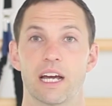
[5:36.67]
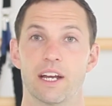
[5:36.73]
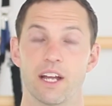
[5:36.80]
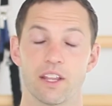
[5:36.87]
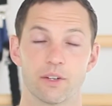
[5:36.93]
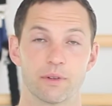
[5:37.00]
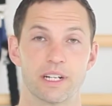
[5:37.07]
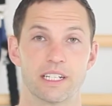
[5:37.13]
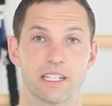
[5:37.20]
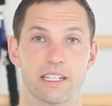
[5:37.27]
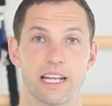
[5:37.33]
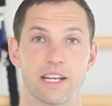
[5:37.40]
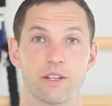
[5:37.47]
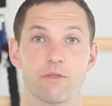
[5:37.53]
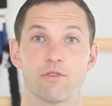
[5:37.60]
Another
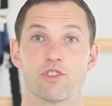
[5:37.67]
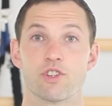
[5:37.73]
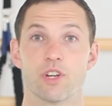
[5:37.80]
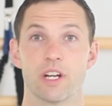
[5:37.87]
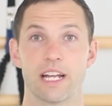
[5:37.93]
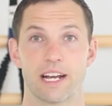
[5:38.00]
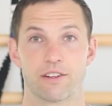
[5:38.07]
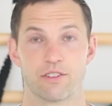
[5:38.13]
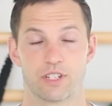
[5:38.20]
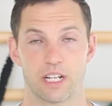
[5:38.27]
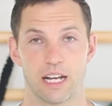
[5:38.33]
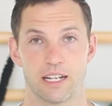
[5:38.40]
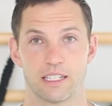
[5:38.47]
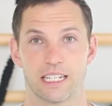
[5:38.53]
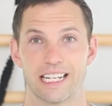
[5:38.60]
reason that you should
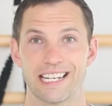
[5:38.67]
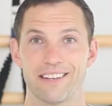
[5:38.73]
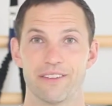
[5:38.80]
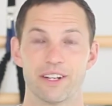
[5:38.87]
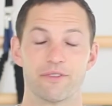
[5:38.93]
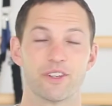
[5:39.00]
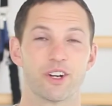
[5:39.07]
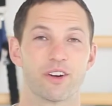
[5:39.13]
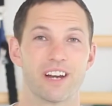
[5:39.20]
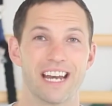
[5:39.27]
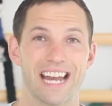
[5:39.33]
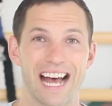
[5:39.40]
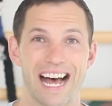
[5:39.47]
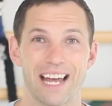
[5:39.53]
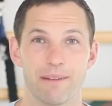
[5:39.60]
exercise, even if you're
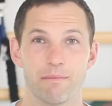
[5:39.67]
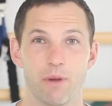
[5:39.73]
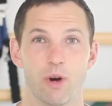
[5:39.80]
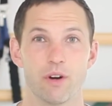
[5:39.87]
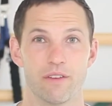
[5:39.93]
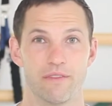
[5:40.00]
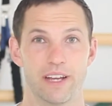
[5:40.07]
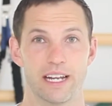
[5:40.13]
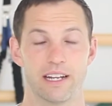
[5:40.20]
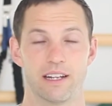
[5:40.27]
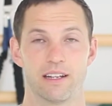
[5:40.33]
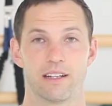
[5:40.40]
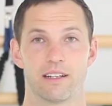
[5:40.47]
not motivated,